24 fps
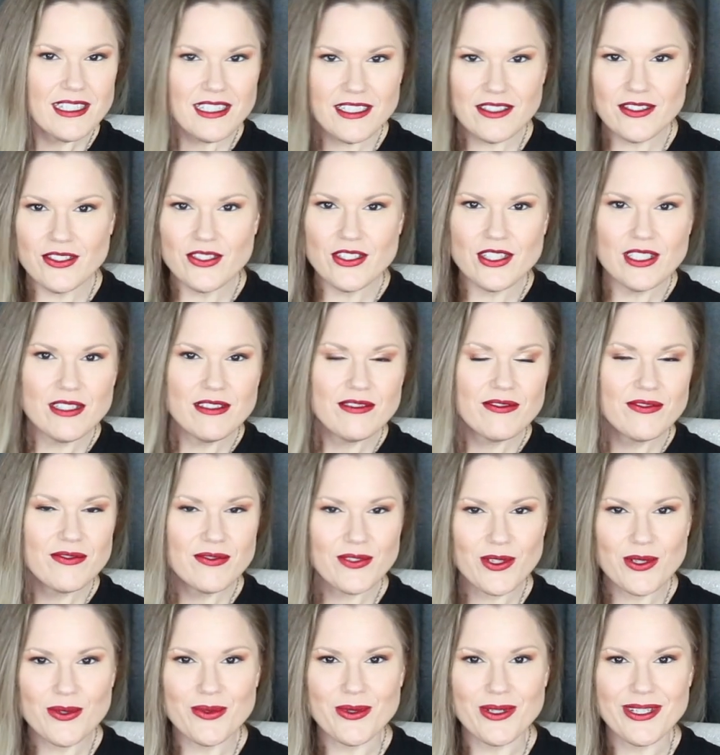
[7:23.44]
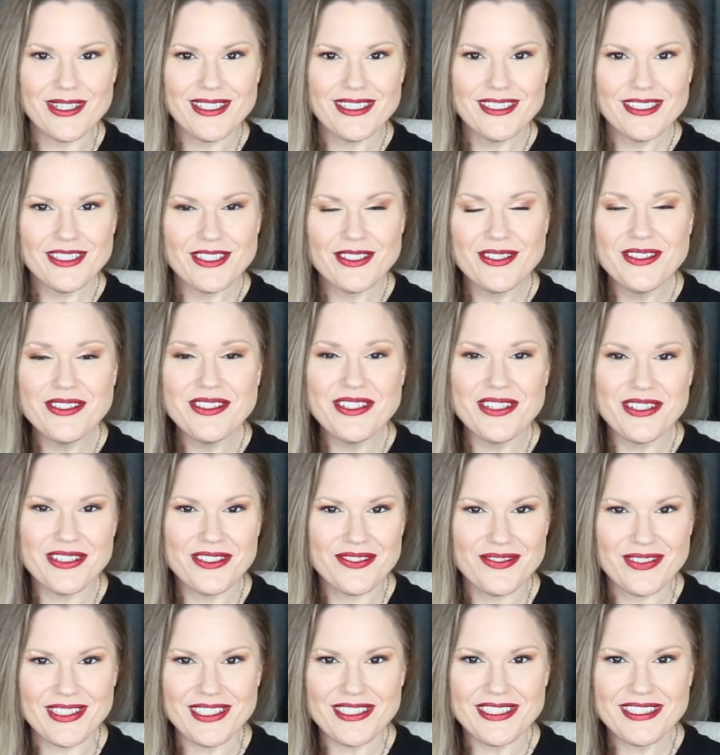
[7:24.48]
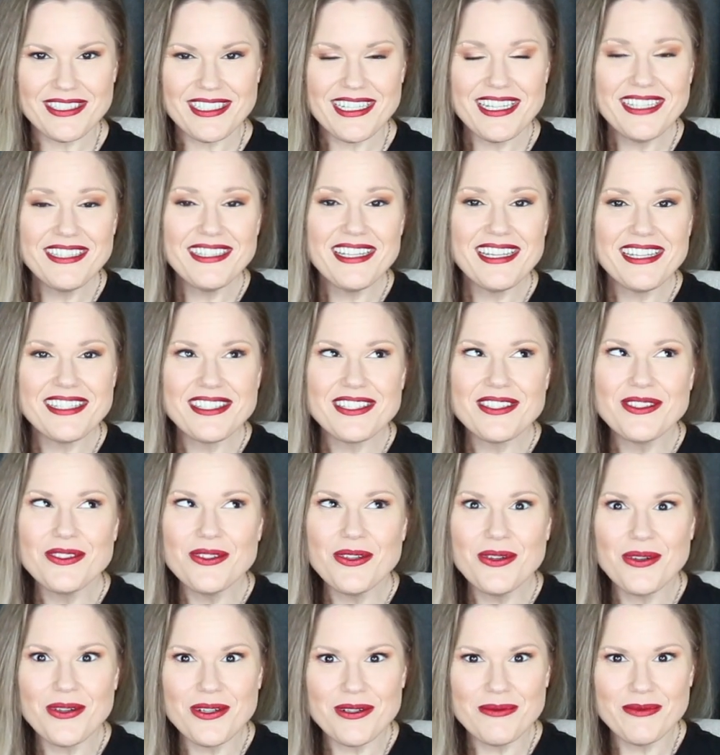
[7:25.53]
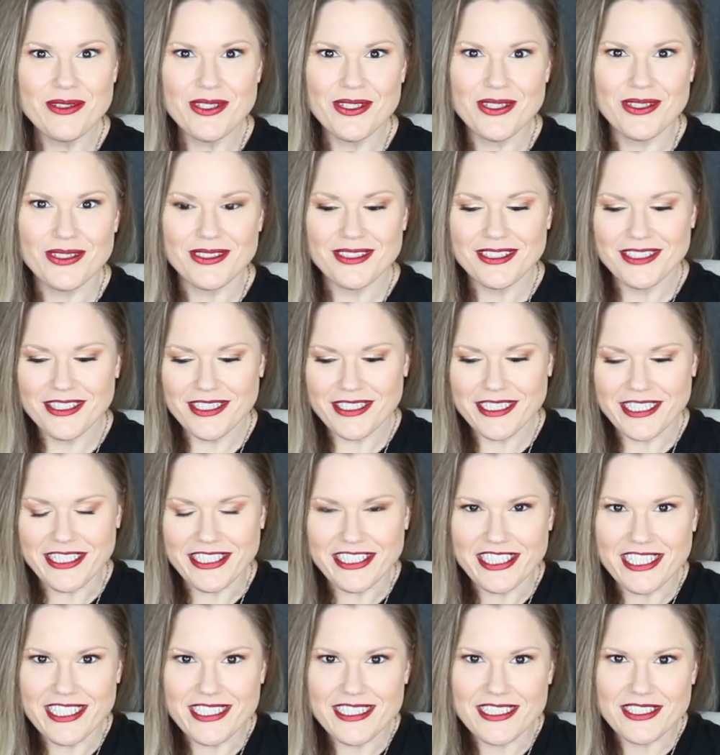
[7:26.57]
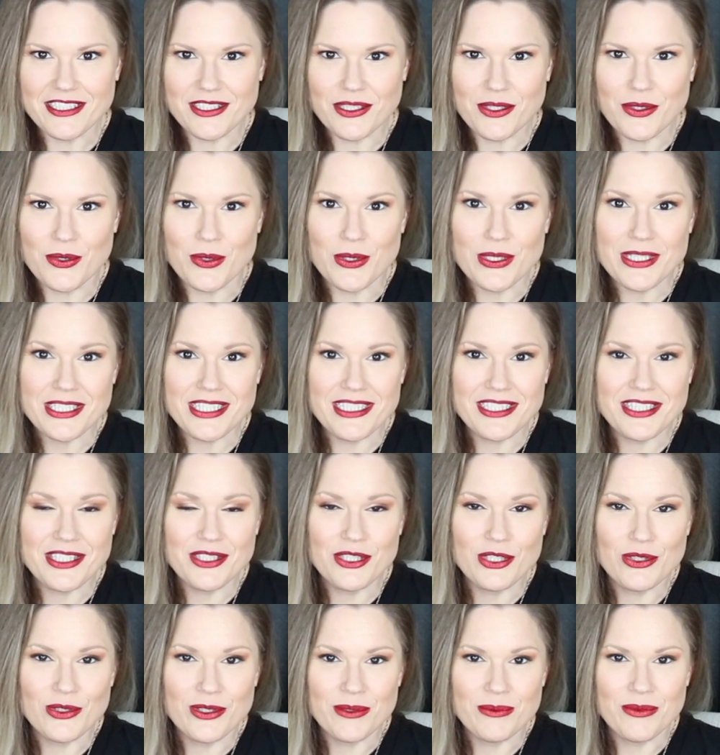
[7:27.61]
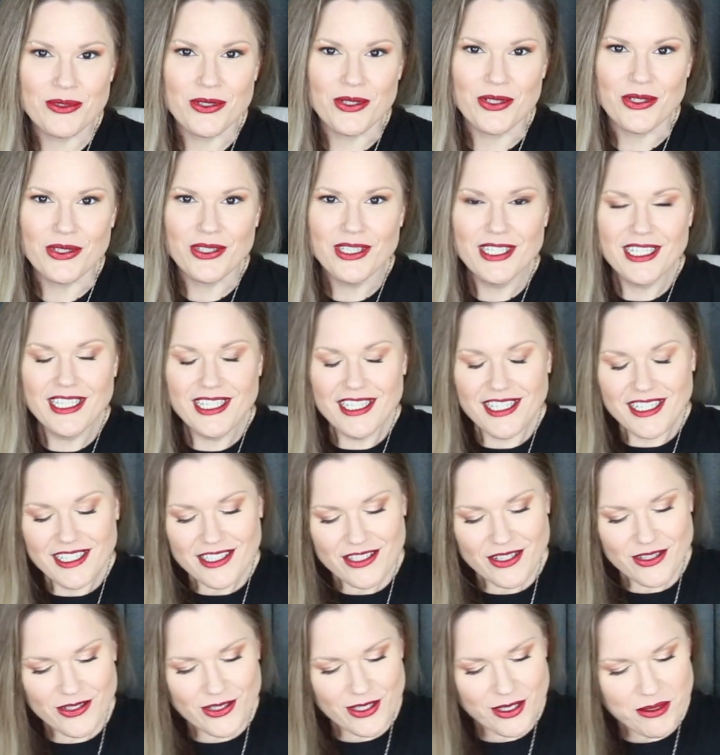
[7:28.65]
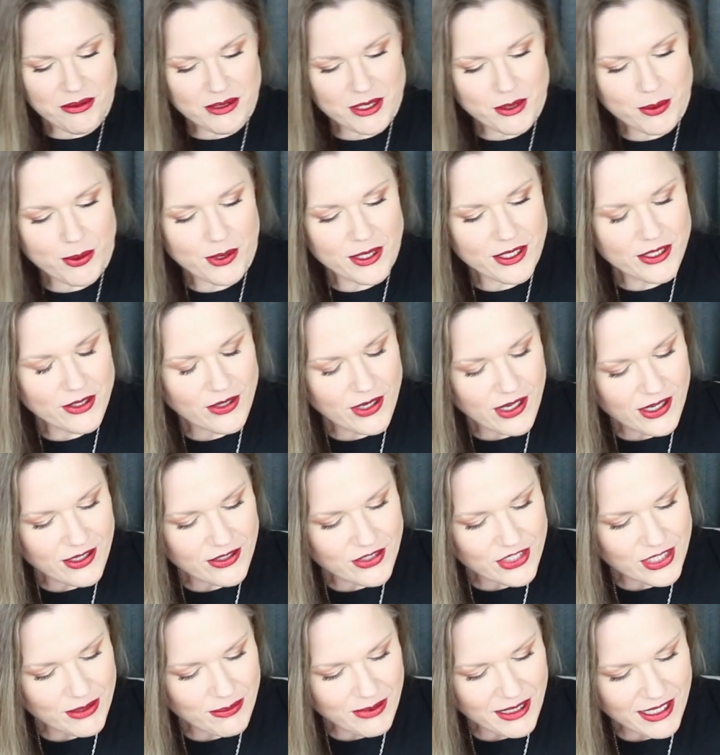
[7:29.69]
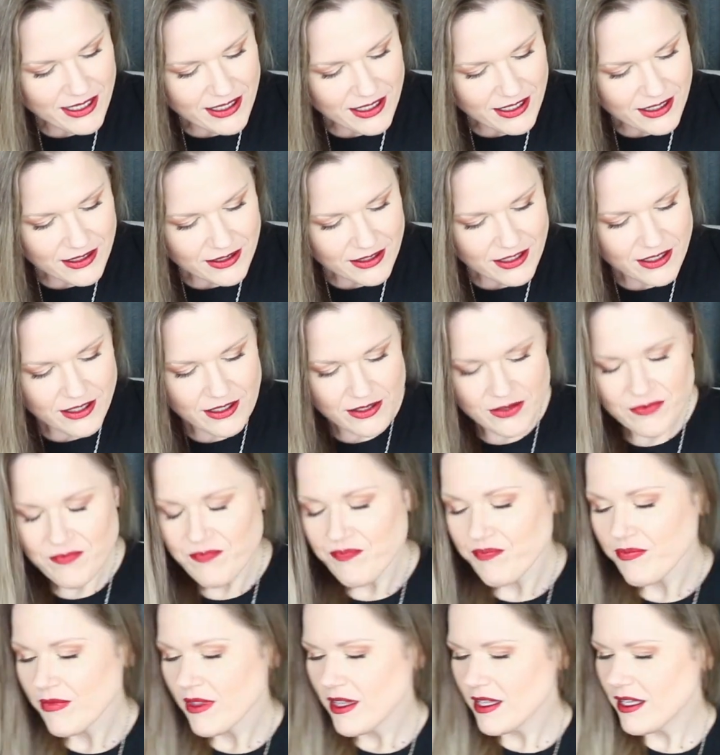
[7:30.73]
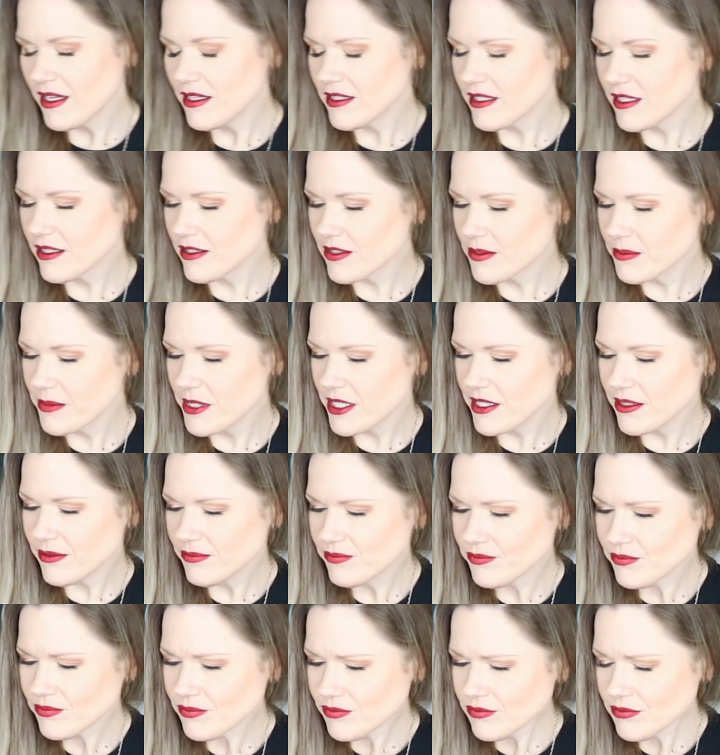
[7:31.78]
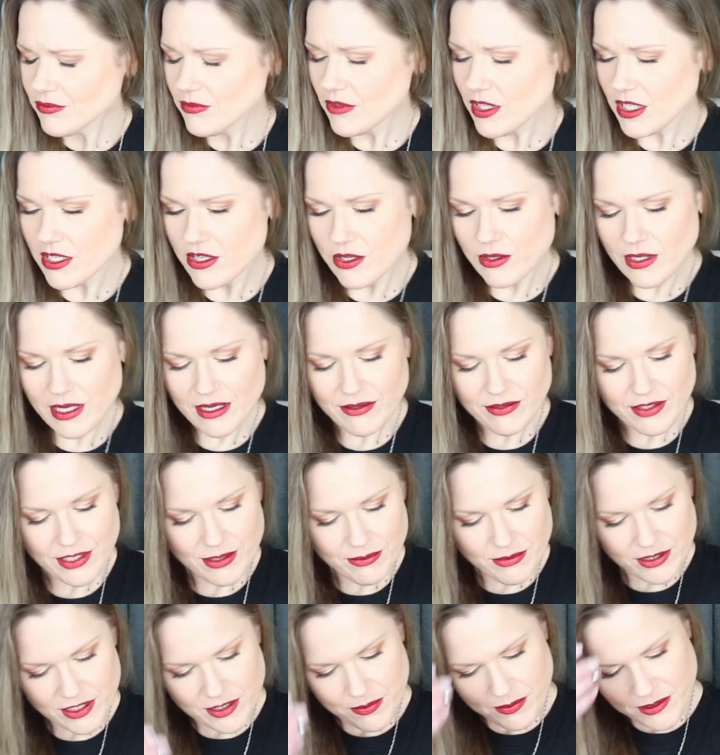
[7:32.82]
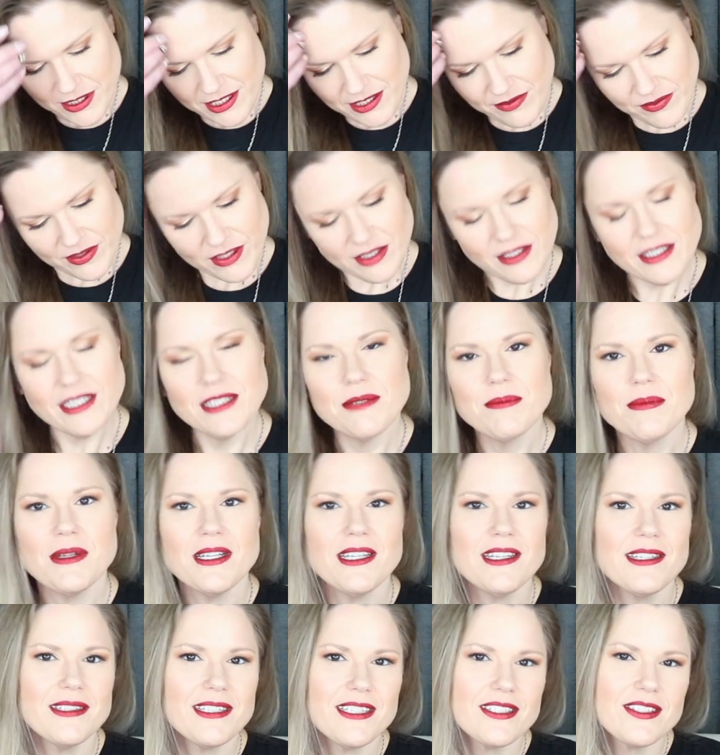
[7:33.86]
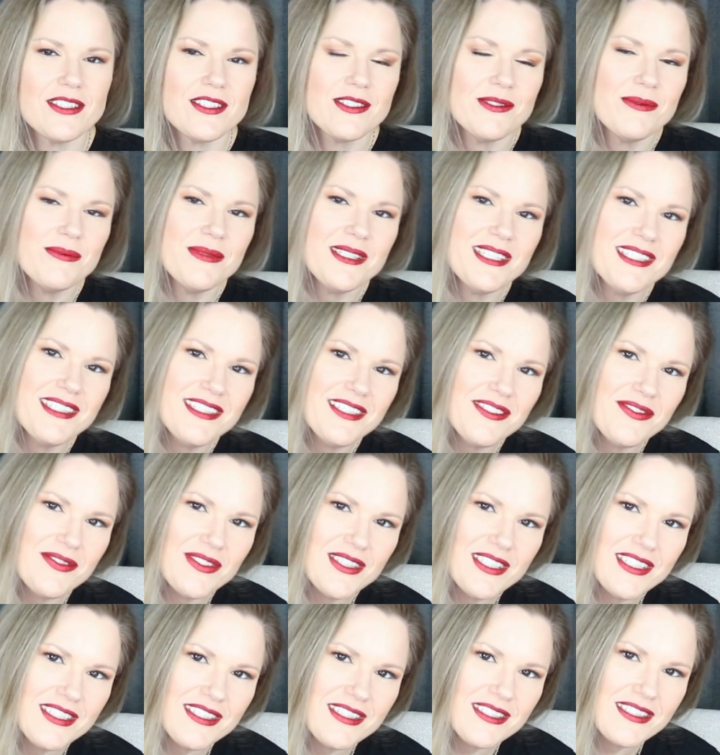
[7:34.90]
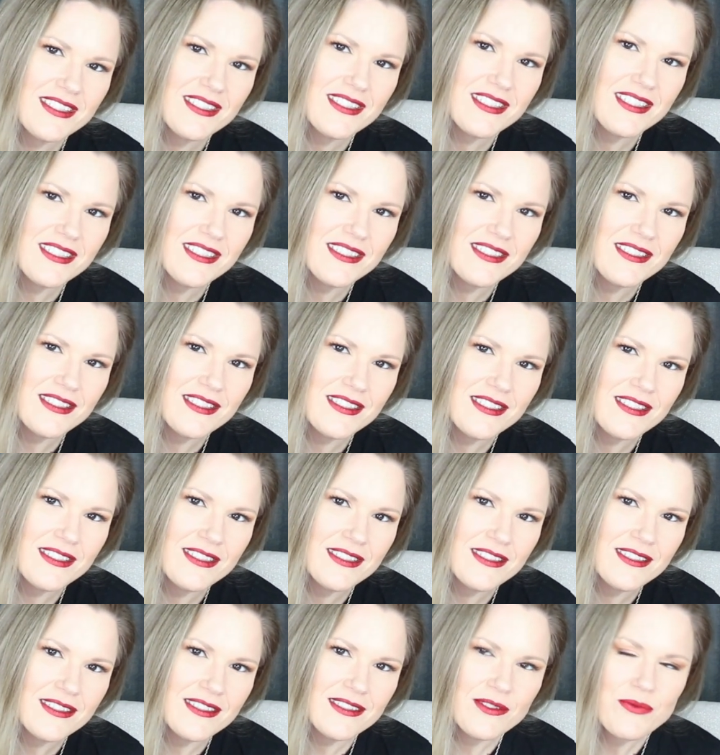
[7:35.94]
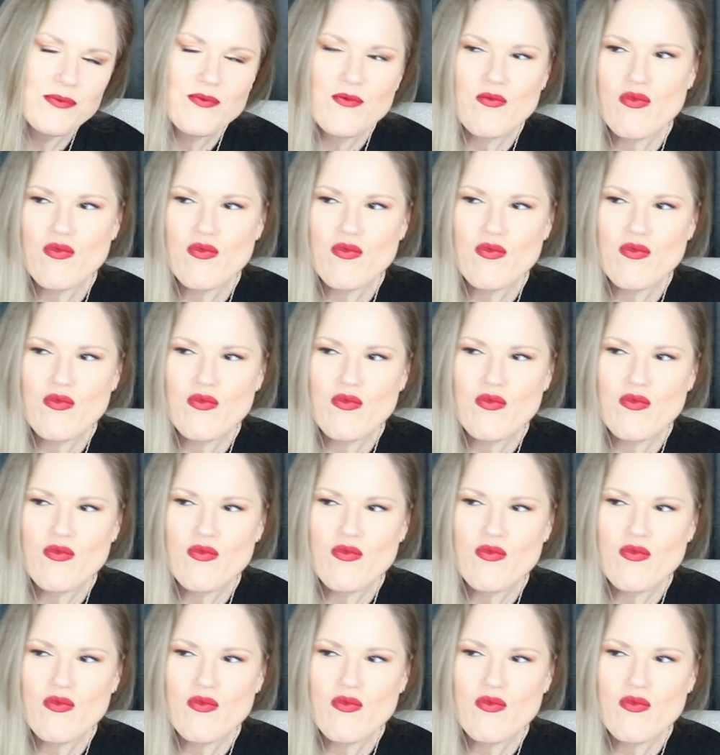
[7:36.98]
energy forward. You're nervous, and that's normal. Look at this. Of course it's normal. You're nervous putting your energy back out there. That tells me you have someone specifically in mind because you manifested.